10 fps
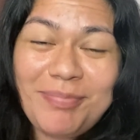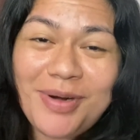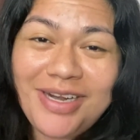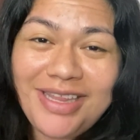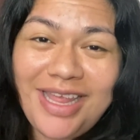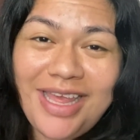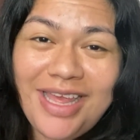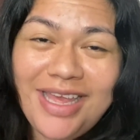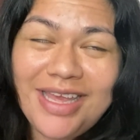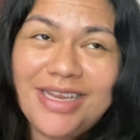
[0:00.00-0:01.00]

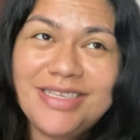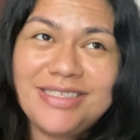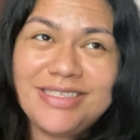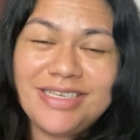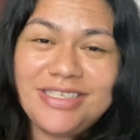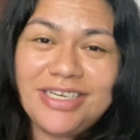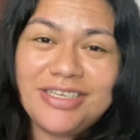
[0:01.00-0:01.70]
birthday and it's such